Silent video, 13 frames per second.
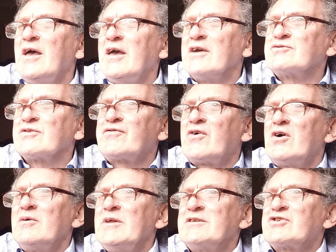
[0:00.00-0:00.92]
It was
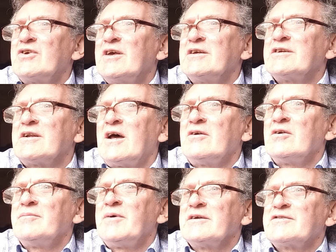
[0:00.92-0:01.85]
formerly trained in
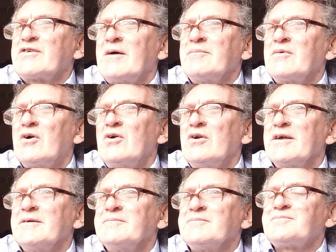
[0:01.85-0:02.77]
Ireland by Sam
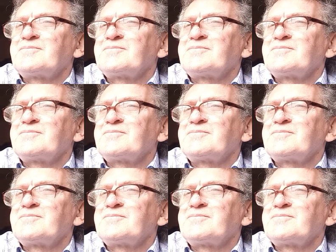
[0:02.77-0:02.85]
Curling.